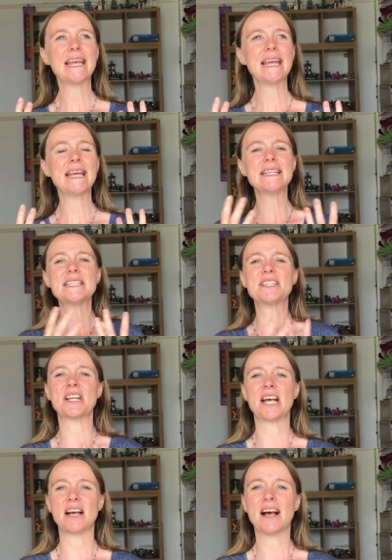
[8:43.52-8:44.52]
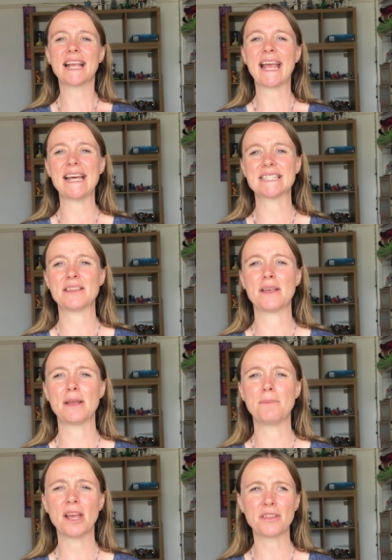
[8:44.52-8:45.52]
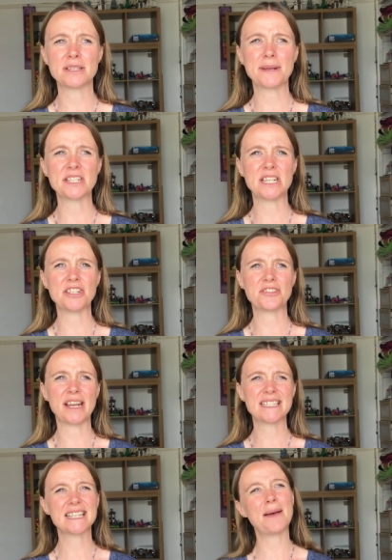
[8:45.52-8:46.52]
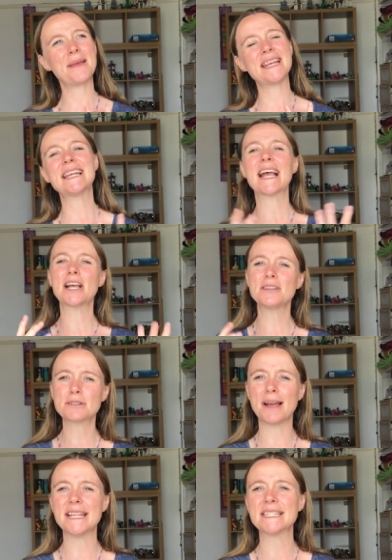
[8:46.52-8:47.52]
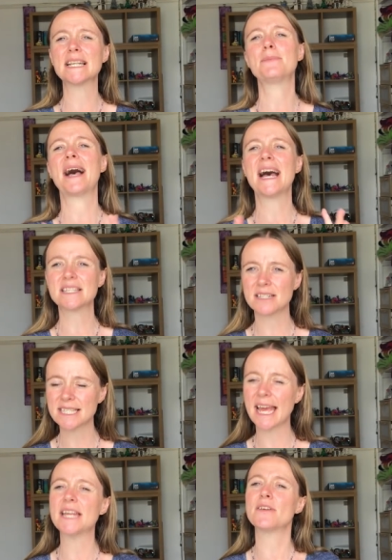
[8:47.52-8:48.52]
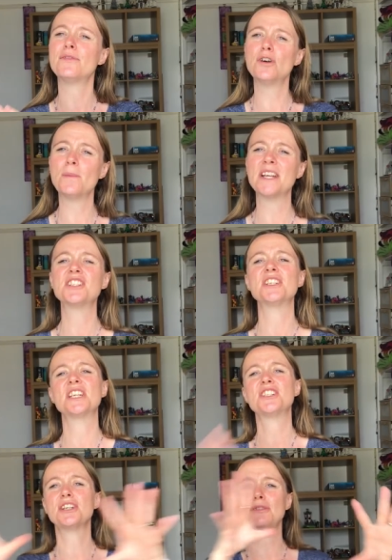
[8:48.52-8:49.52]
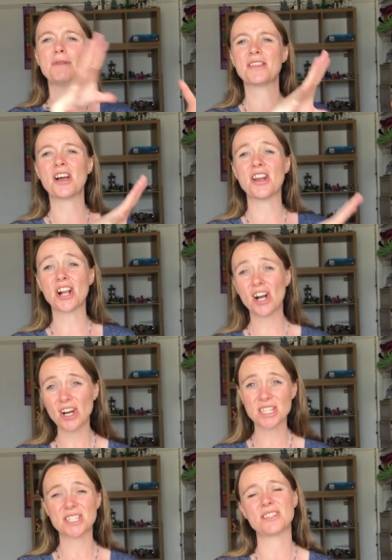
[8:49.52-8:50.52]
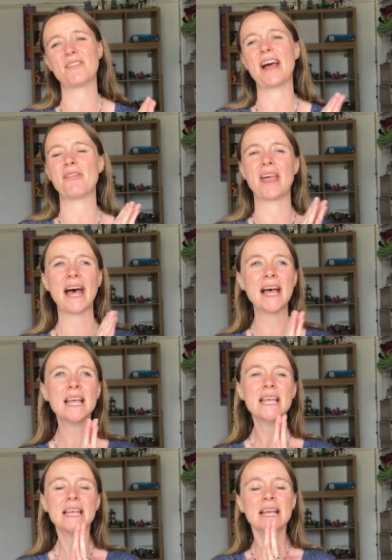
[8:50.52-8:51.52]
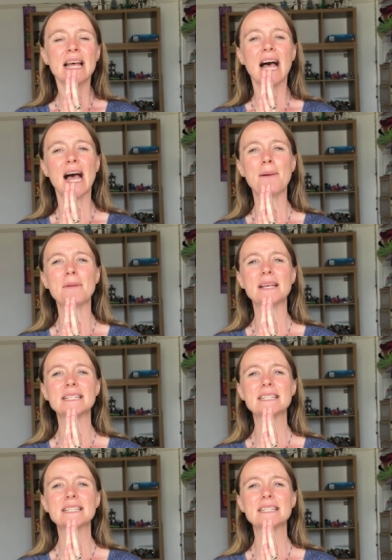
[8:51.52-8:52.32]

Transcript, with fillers: insular, I guess, than the, my other special interests. I mean, Lego is quite insular, but as I said, aforementioned issue with kind of costs around that. Um,